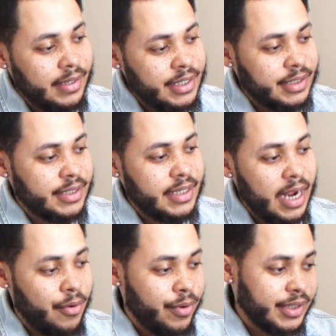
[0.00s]
that let's just
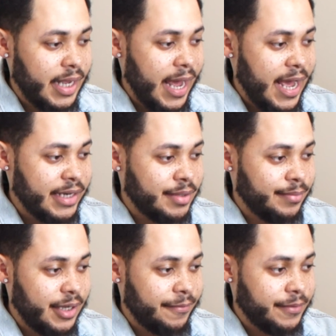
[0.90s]
say i want to add
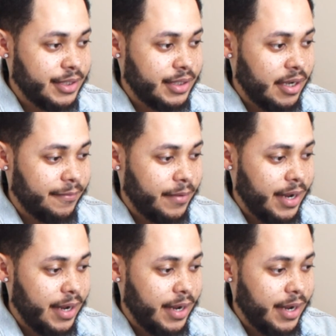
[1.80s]
some different stuff